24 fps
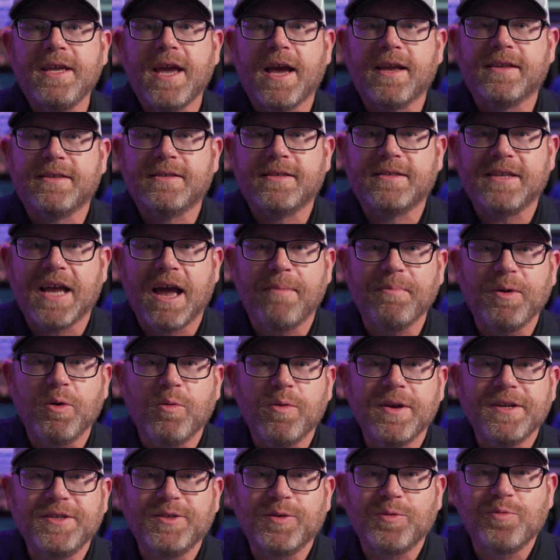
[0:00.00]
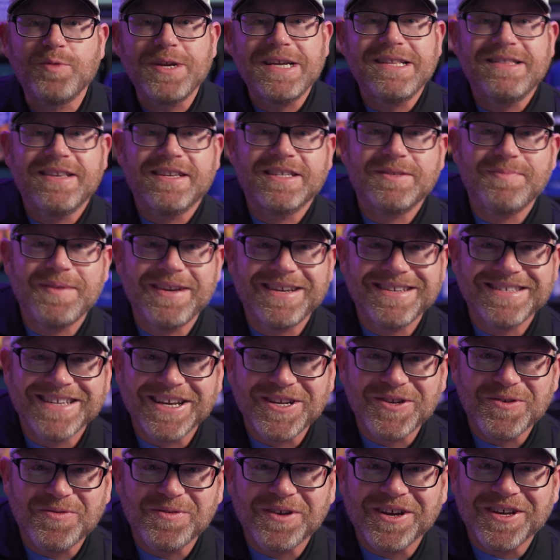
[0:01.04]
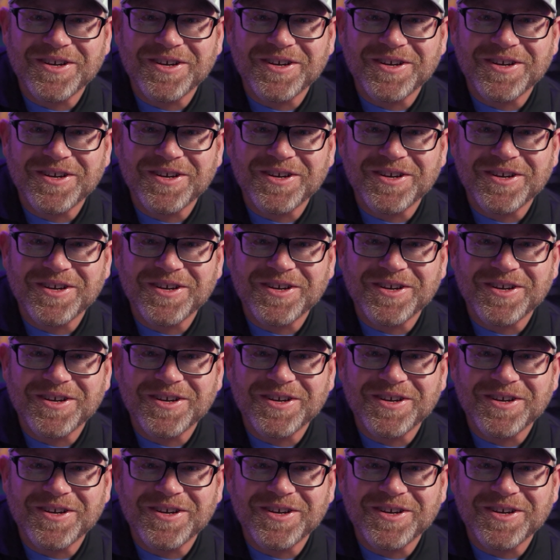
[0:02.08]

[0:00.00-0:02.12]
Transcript: Yes, I'm going to read this because I don't